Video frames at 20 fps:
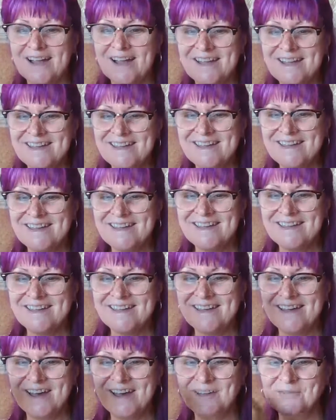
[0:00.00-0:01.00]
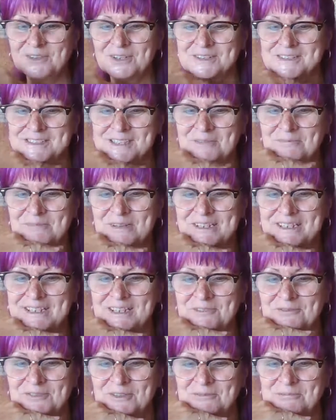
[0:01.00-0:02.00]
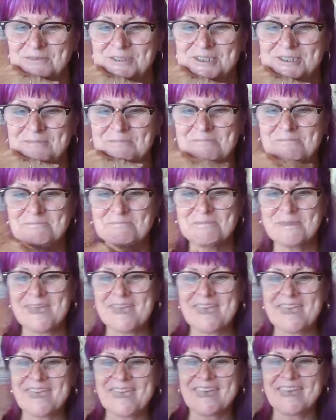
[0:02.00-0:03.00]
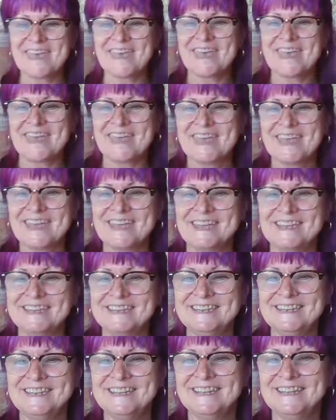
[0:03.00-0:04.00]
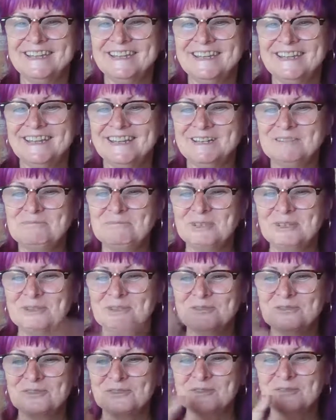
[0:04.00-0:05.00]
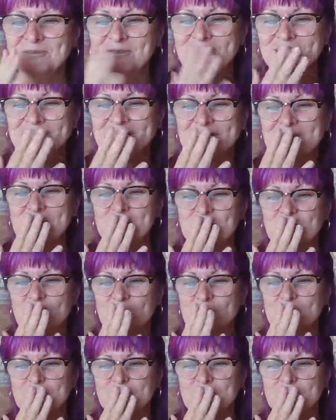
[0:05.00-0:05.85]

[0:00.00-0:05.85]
I've got someone here from Japan. Beautiful, Rani.